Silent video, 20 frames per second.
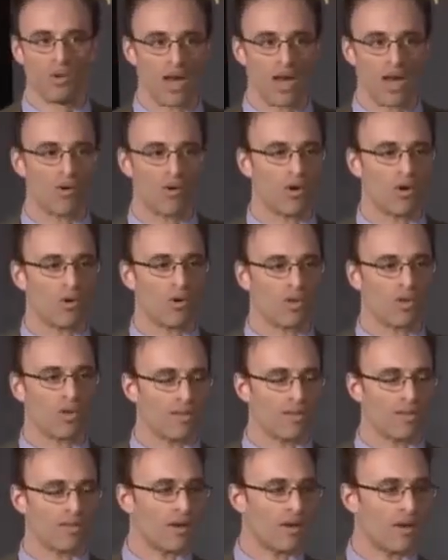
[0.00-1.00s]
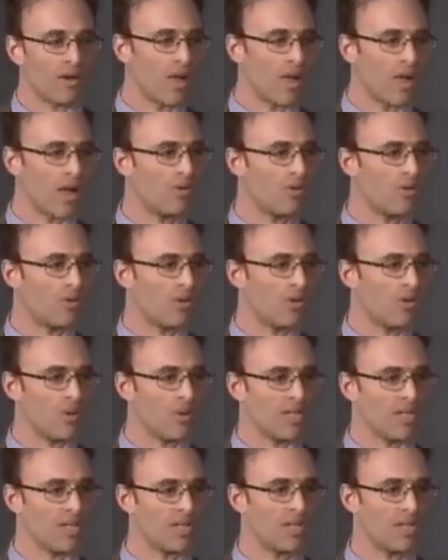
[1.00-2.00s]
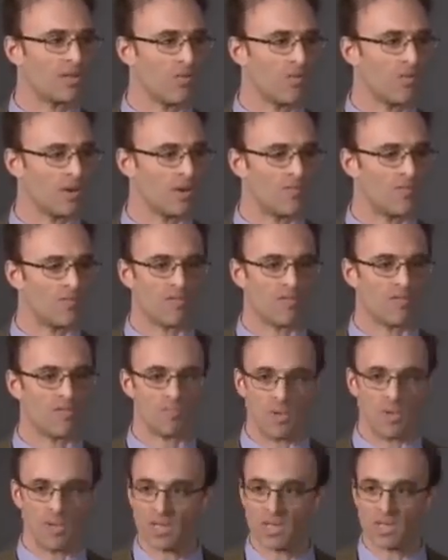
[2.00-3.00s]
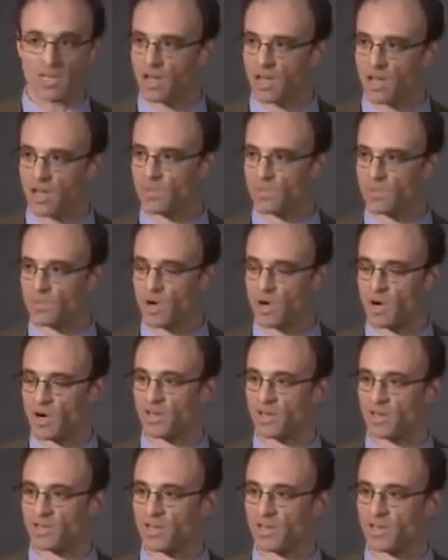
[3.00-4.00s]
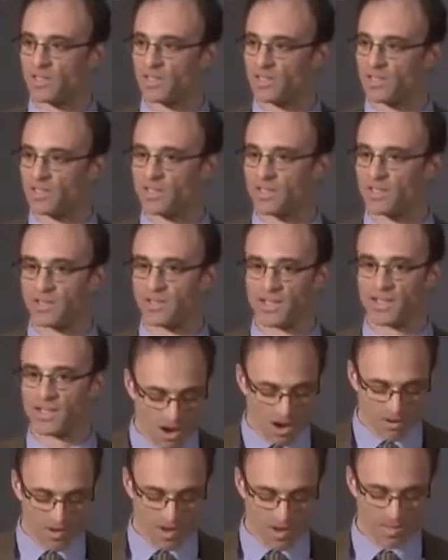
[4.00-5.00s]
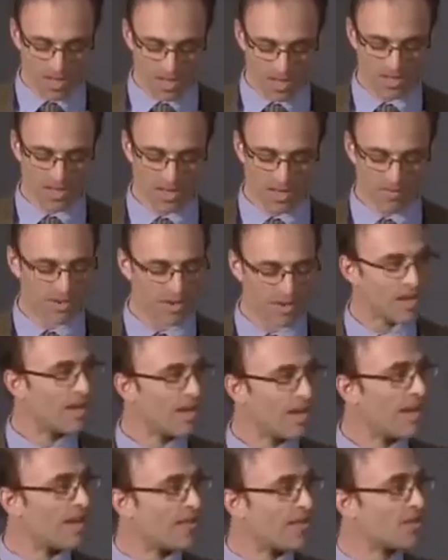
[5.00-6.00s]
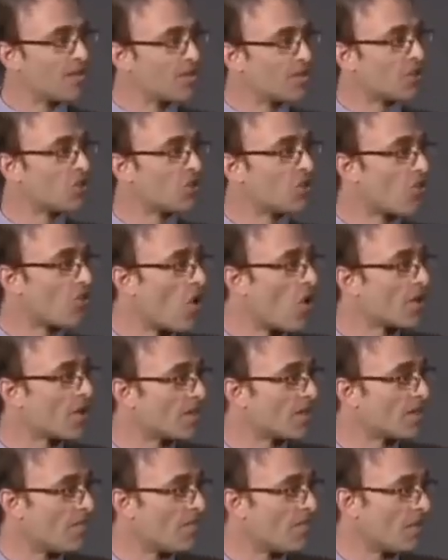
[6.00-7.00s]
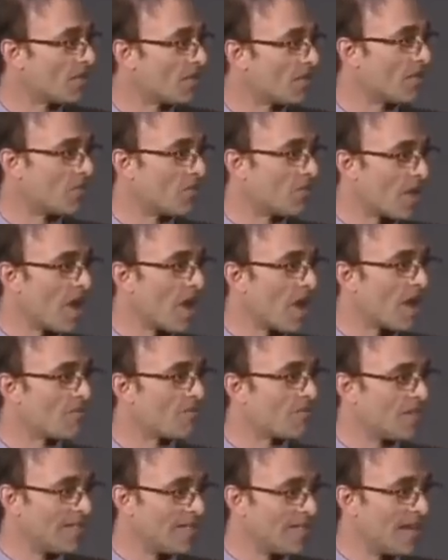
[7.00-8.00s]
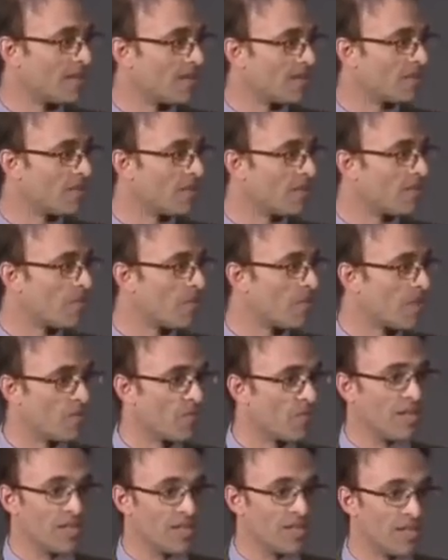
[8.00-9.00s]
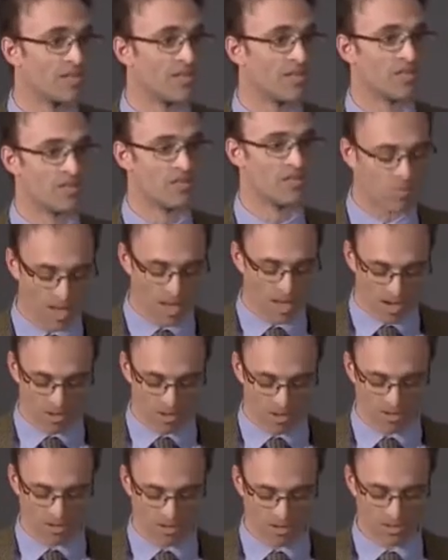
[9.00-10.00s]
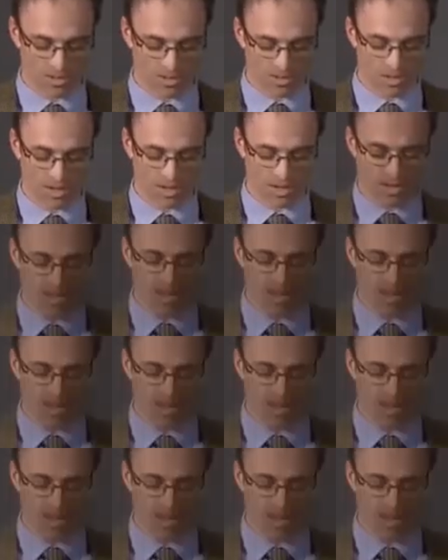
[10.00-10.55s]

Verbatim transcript: We now know that a black hole that weighs 6.5 billion times what our sun does exists in, of M87. And this is the strongest evidence that we have to date for the existence of black holes.